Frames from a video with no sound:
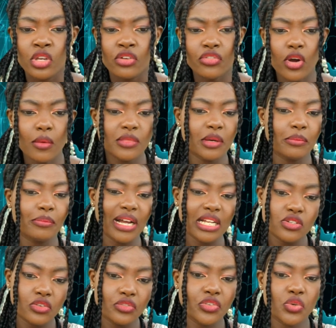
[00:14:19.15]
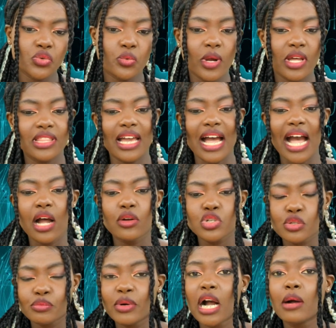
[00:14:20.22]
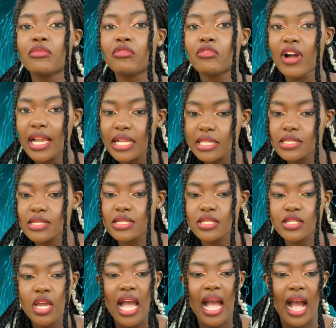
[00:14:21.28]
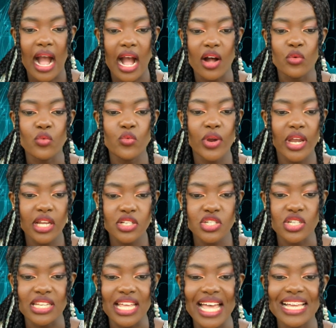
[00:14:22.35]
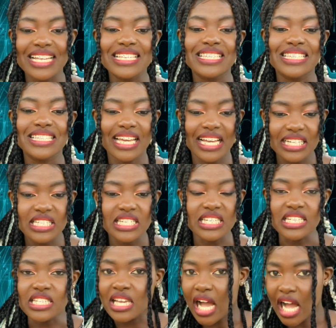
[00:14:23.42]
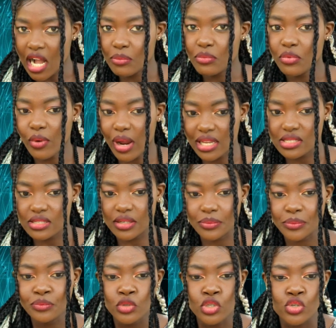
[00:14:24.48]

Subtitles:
from the battlefield where the Al-Shabaab fighters are waging a deadly uprising.